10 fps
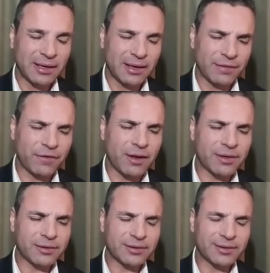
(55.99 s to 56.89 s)
And
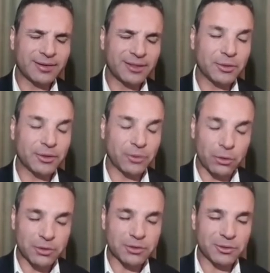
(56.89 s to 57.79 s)
Father, you are
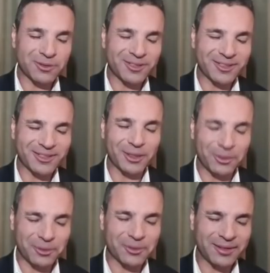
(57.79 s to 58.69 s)
also the
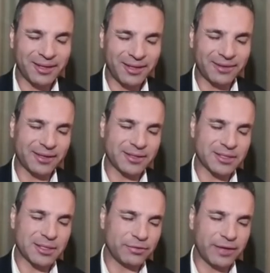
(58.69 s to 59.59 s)
Lord here in
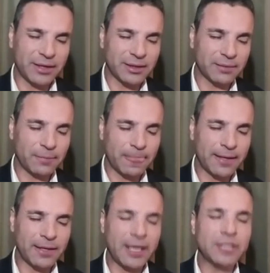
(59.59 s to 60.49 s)
Slovenia,
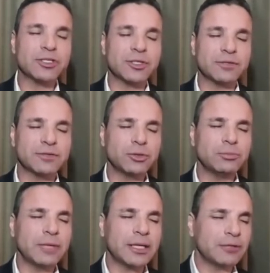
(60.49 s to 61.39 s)
a nation of 2
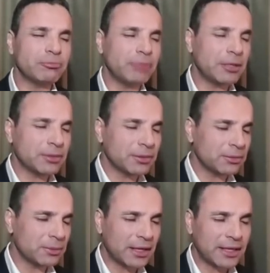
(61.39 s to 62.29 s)
million
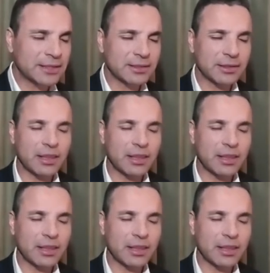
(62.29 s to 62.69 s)
people with less than